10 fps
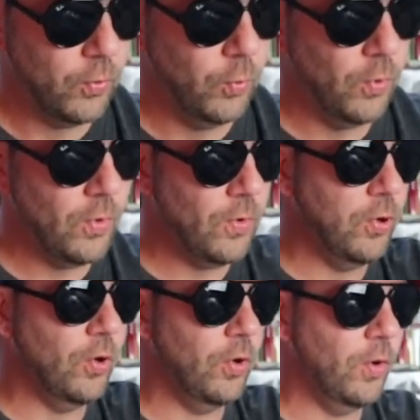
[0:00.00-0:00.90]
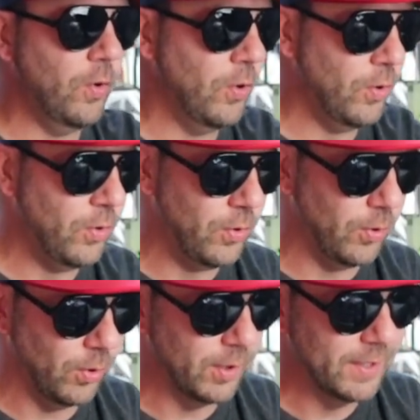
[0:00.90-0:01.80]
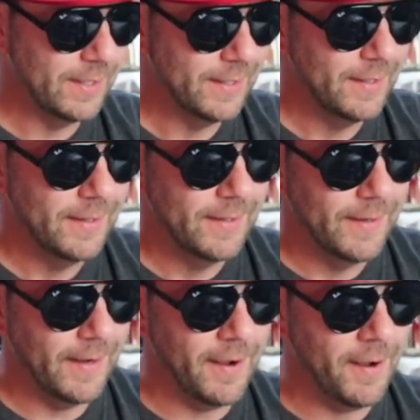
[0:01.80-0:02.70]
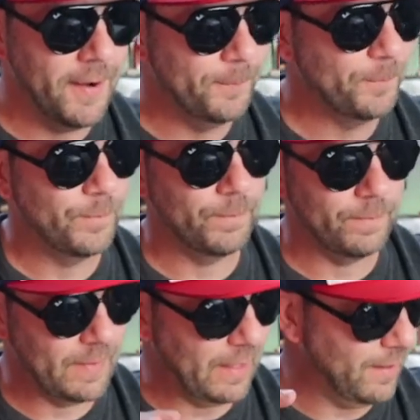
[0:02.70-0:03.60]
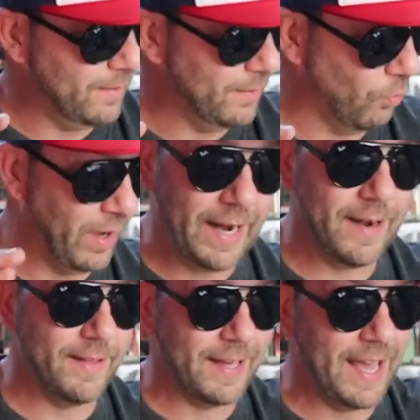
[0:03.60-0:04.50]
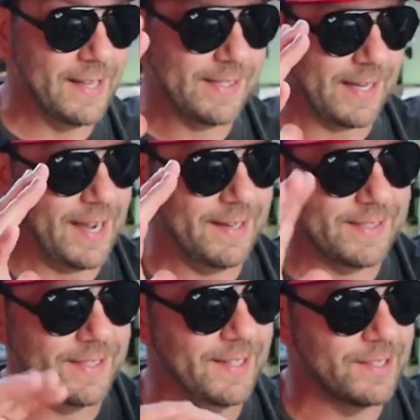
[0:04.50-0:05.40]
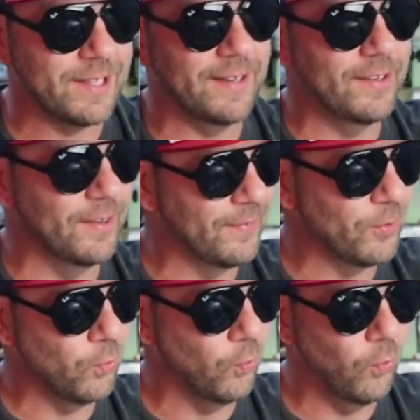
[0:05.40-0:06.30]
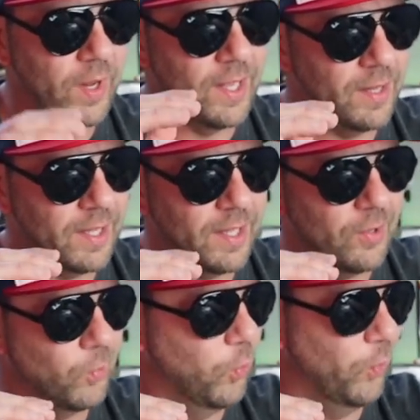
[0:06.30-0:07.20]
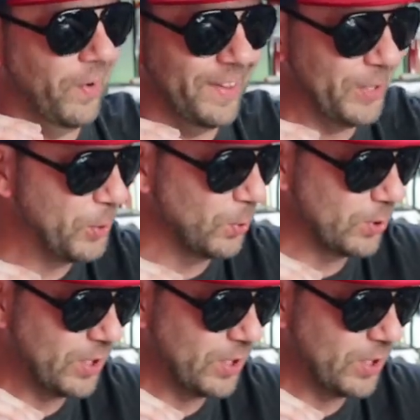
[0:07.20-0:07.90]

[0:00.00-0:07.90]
Whoa. Right out of the gates, I see a ton of really, really cool